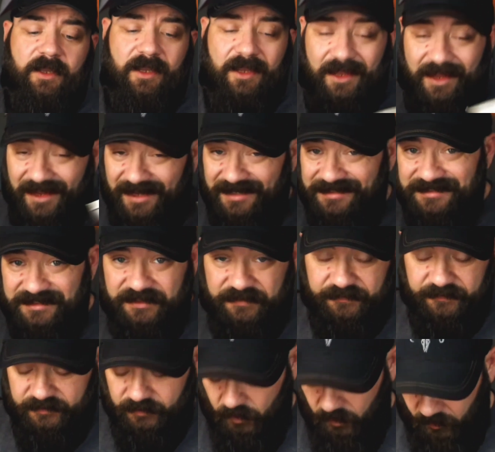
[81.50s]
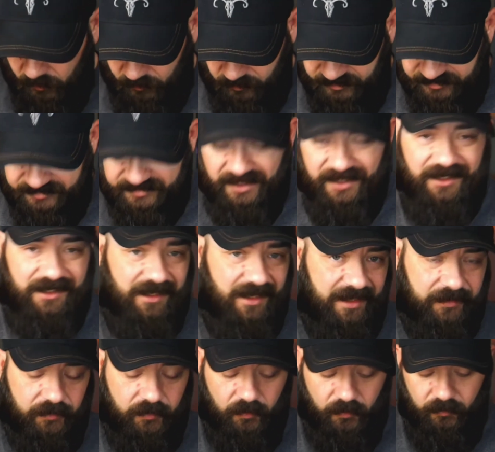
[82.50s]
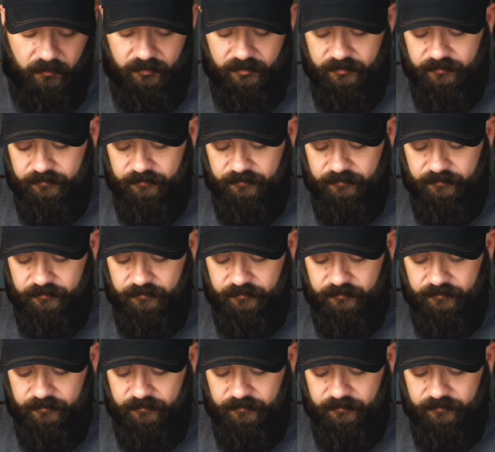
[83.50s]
it has a different hold. It's got a lighter hold.